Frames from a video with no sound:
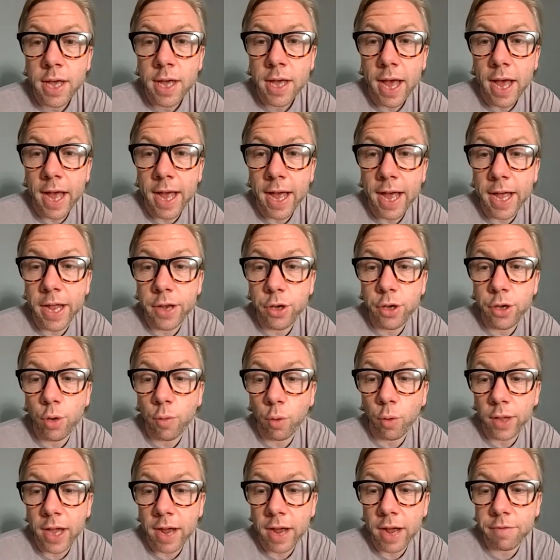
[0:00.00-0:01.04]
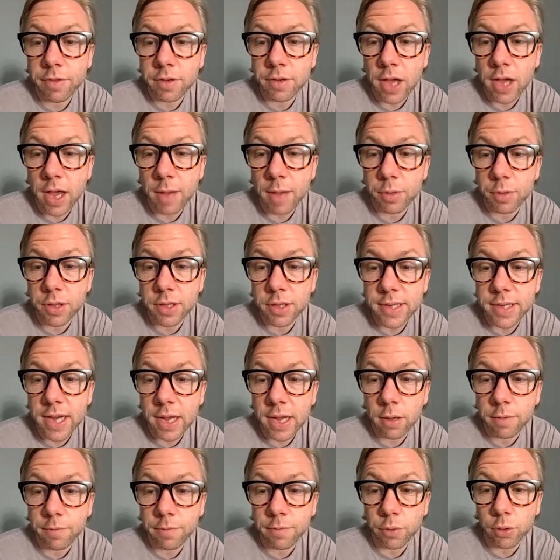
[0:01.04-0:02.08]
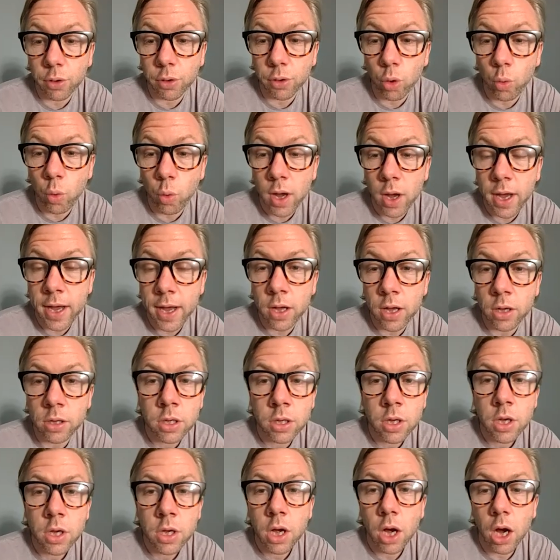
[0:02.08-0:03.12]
and you only have time with the talent for a little while,